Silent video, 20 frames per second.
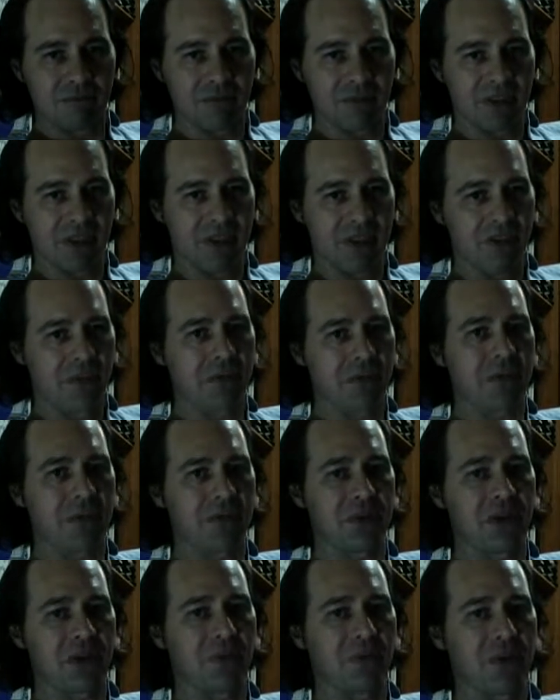And they don't
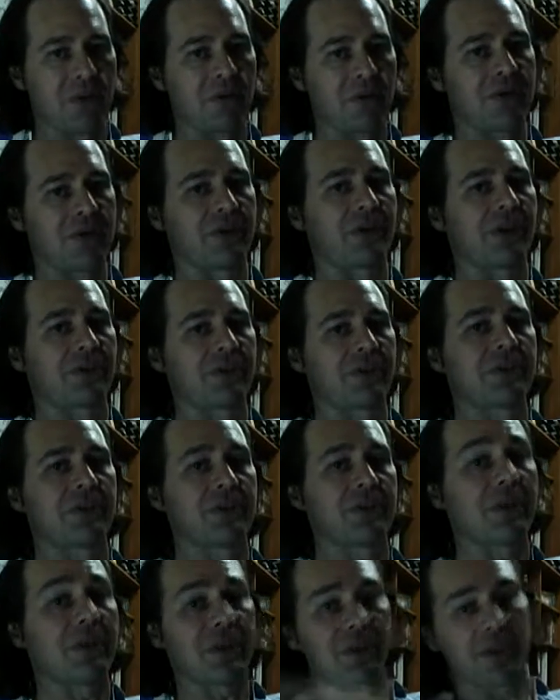think about whether or not they're
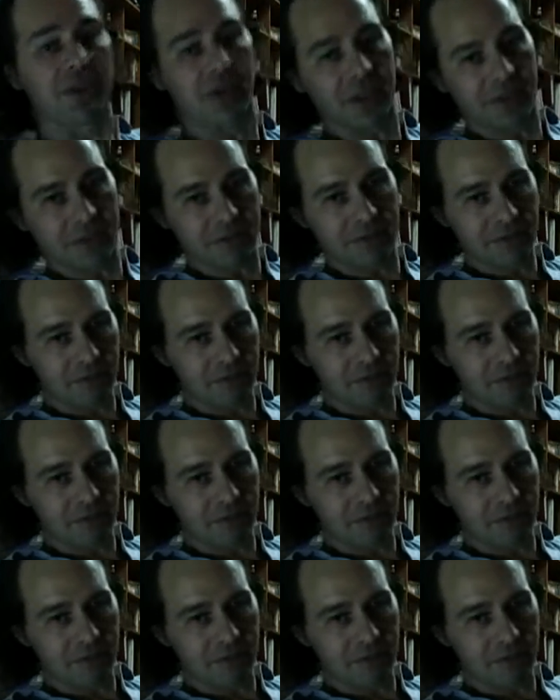doing it right.